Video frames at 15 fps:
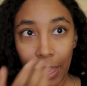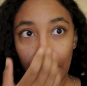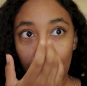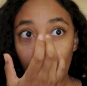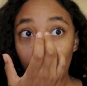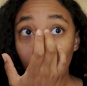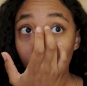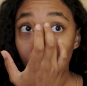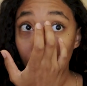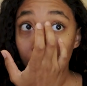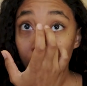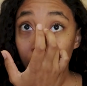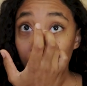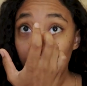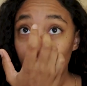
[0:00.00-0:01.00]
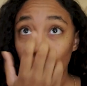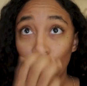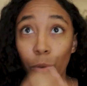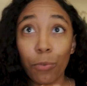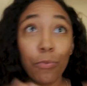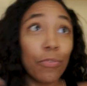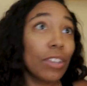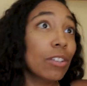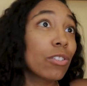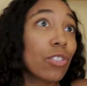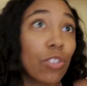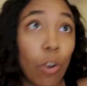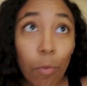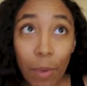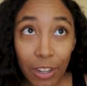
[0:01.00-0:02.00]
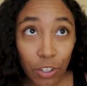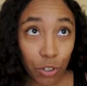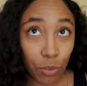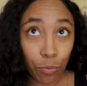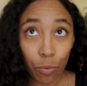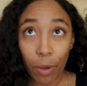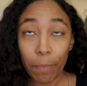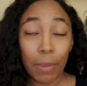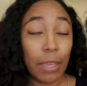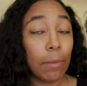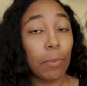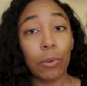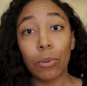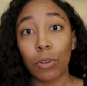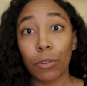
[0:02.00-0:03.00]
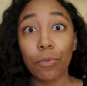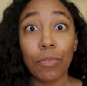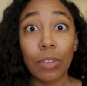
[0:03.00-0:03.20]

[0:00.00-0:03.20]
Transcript: way or, you know, feel so much of what people are